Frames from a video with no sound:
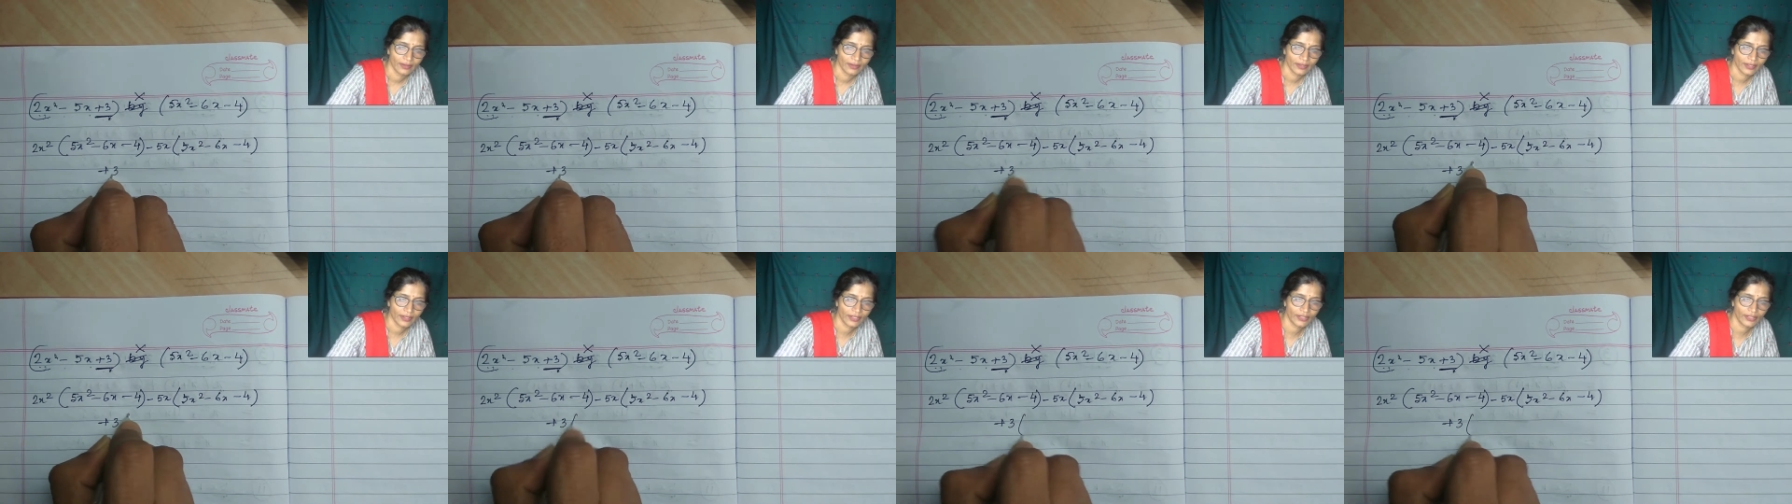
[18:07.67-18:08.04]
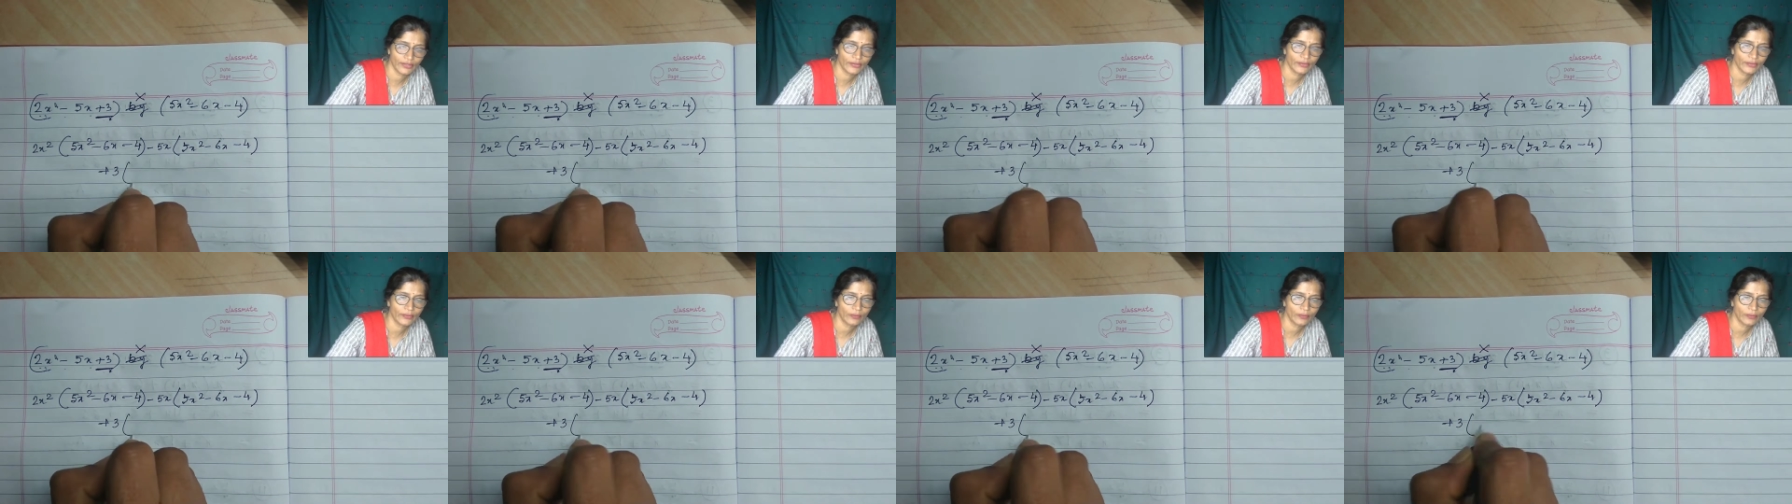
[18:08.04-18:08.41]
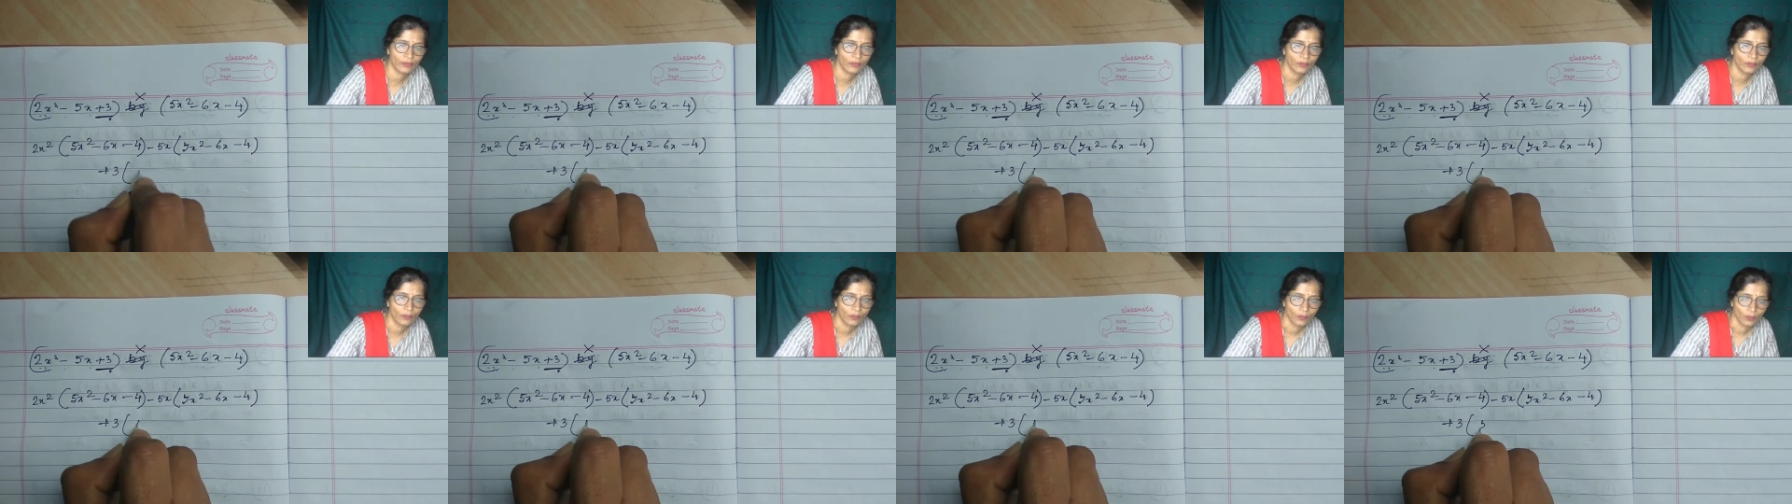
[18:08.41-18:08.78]
into
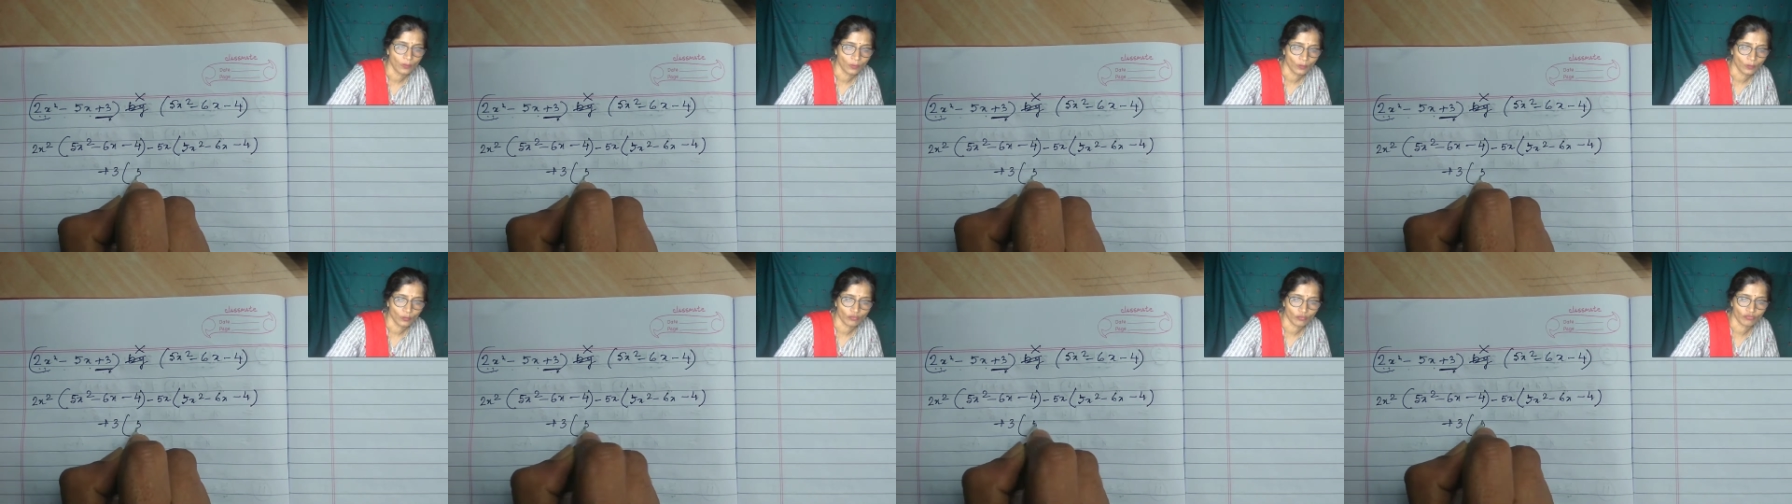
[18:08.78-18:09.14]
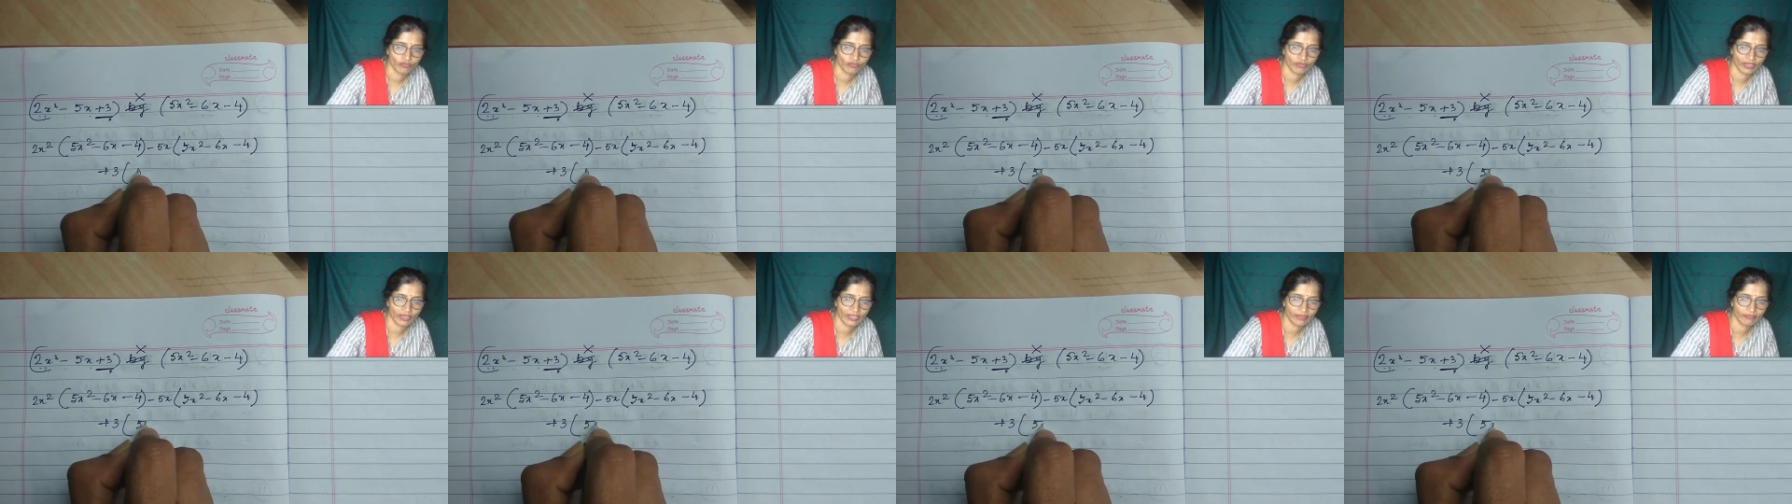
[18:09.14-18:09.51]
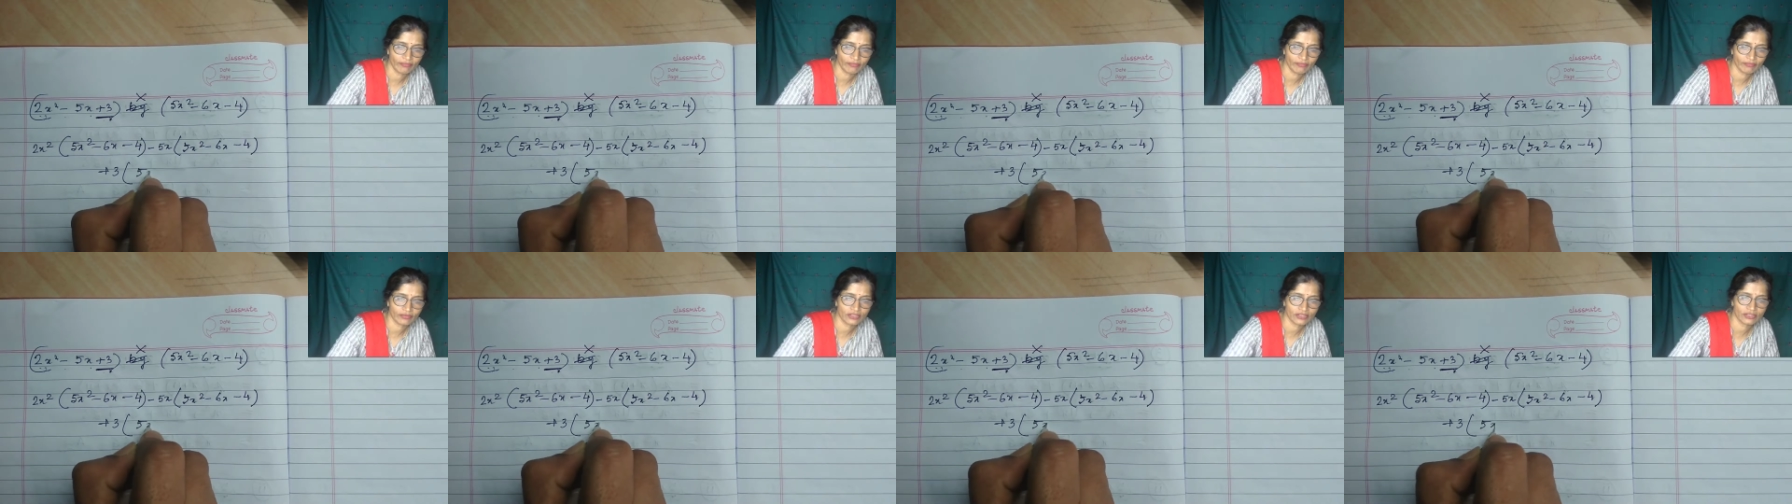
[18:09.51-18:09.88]
5,
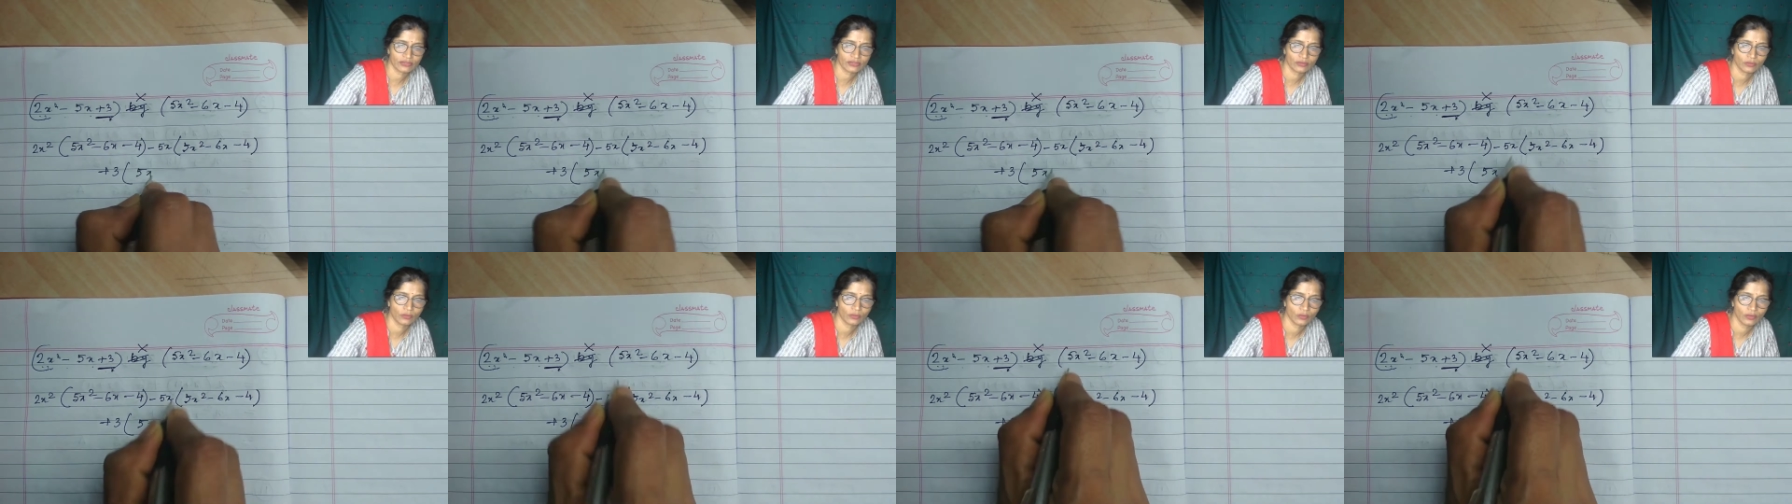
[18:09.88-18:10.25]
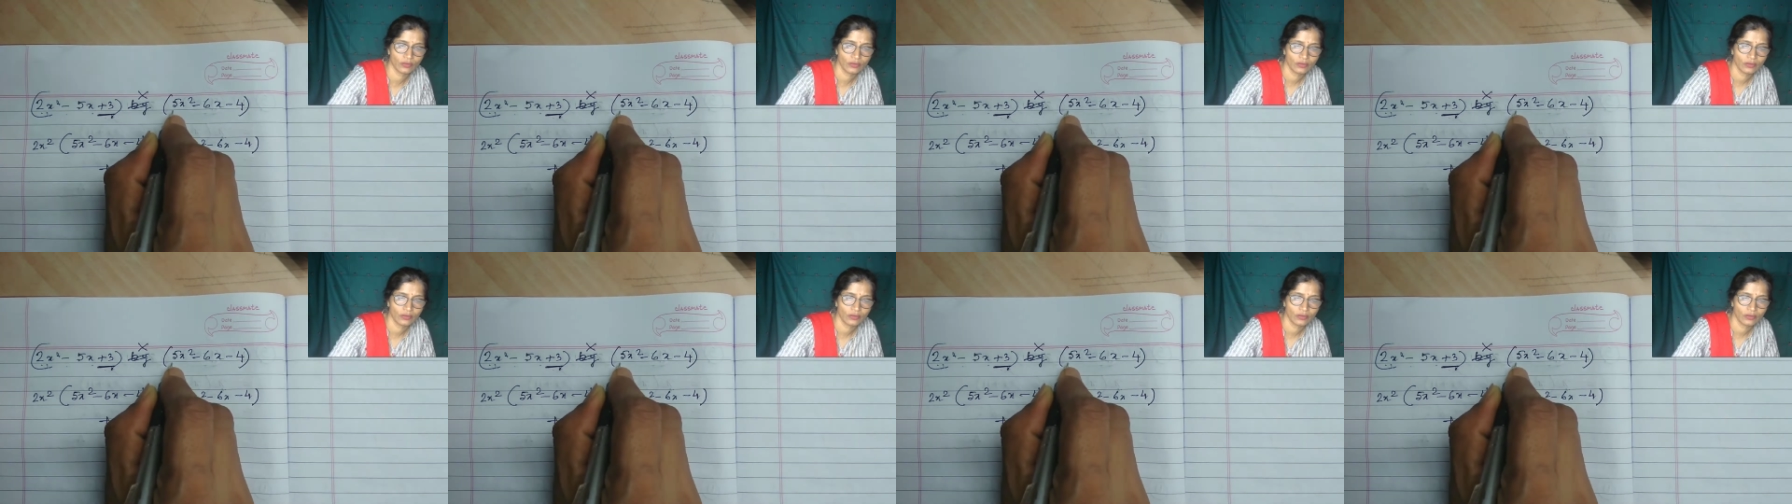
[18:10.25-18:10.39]
this whole,